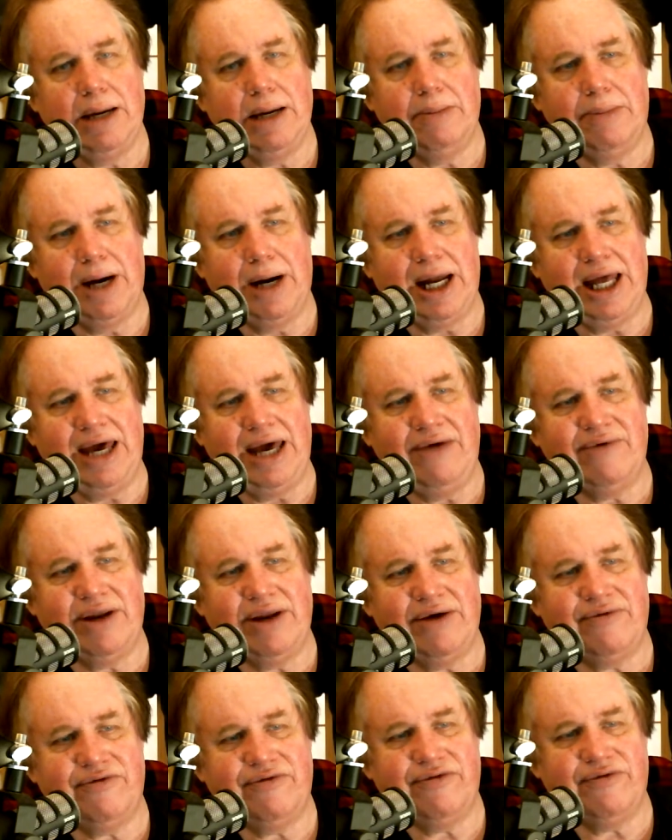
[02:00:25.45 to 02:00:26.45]
but even
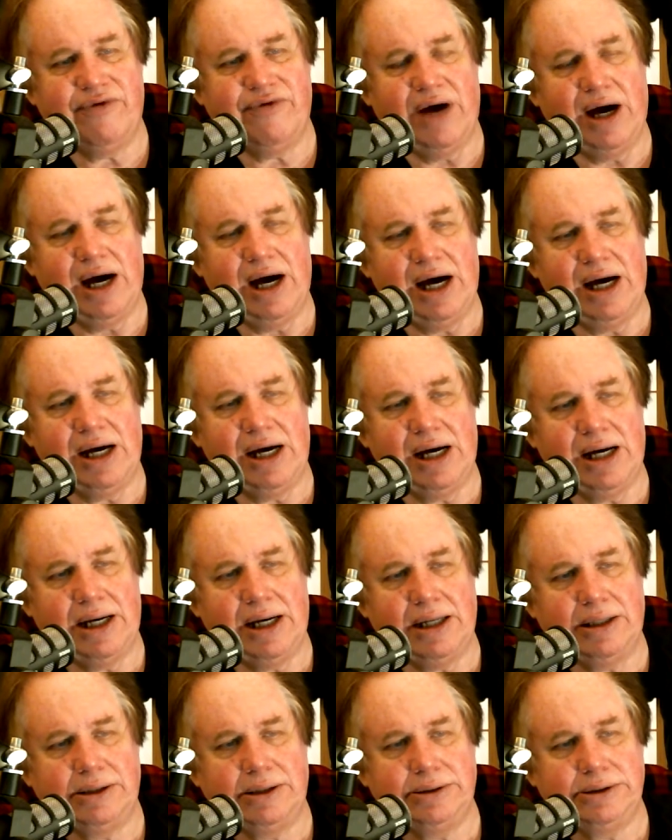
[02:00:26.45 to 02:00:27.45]
if,
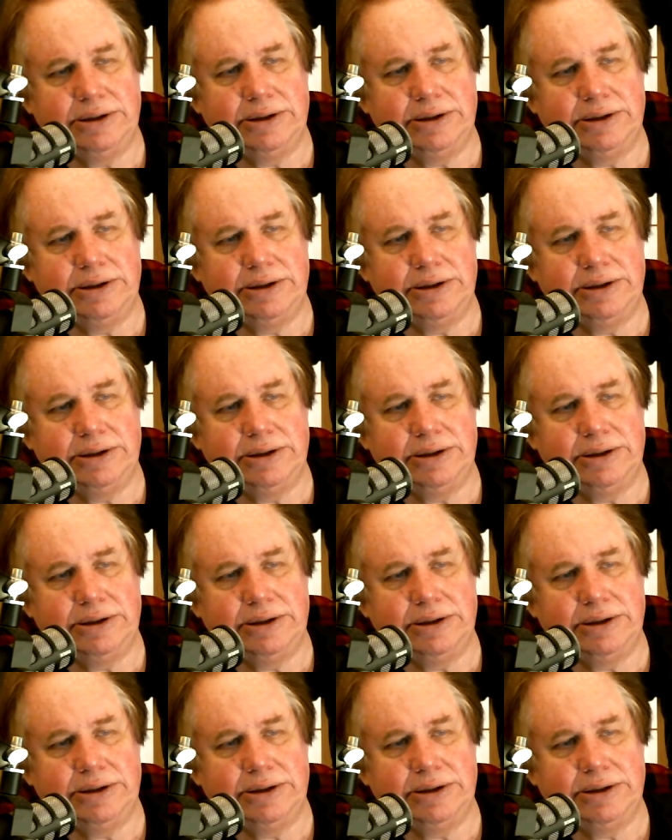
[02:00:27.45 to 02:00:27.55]
how